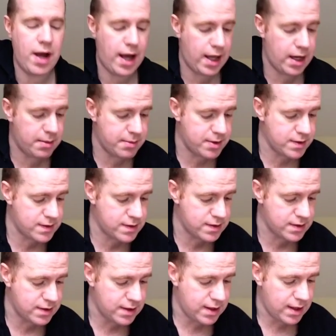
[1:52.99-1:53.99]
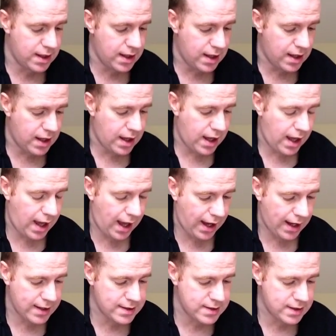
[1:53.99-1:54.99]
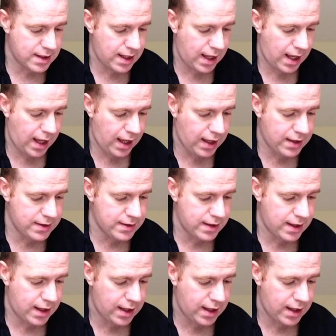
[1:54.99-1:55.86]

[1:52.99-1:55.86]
Animals Act, and